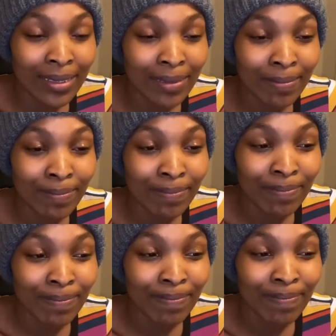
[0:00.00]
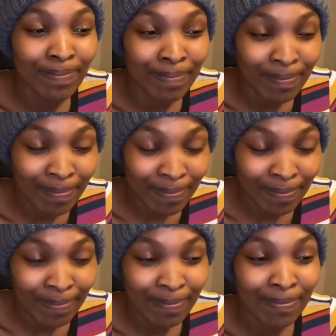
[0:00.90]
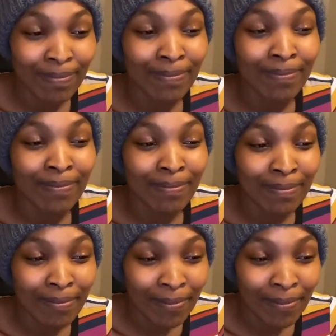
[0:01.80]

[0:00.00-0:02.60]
(silence)